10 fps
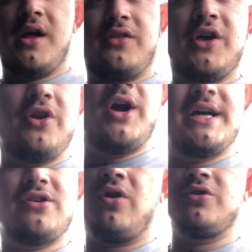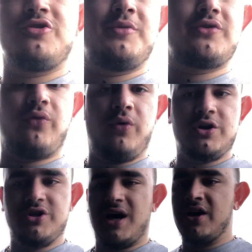thank you guys all so much for
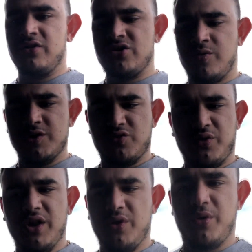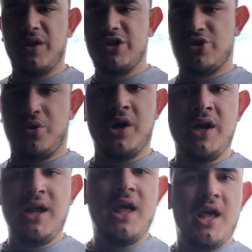watching. I know this one's really, really short,
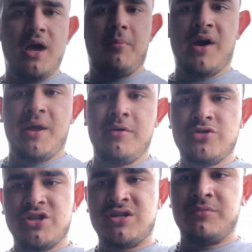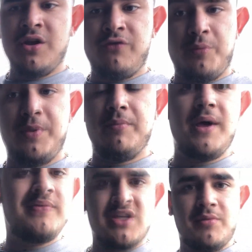but I mean, it was just something for people.
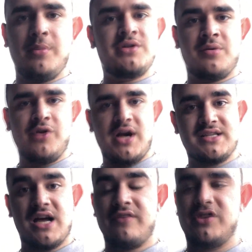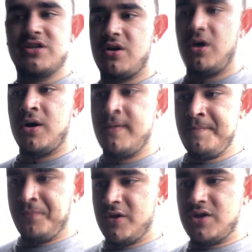Maybe some, maybe some of you guys have this car,
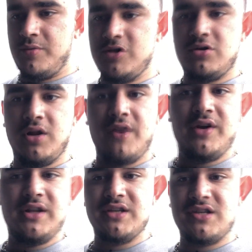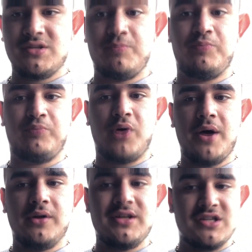the W two eleven, and this is
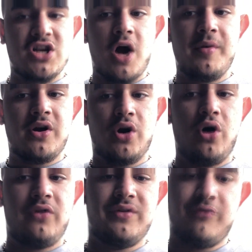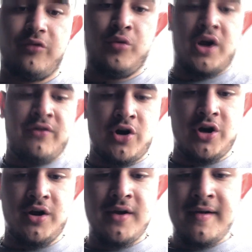pro this is common on all of them from what I've
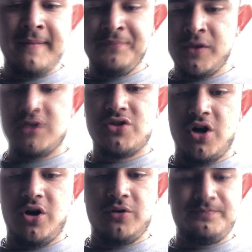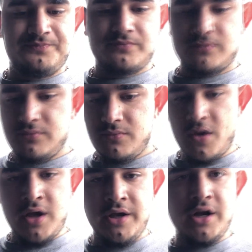heard. So,
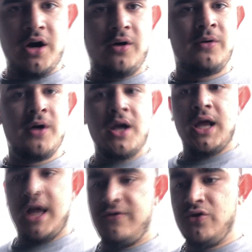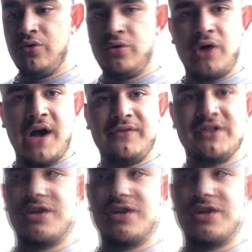you know, if you have this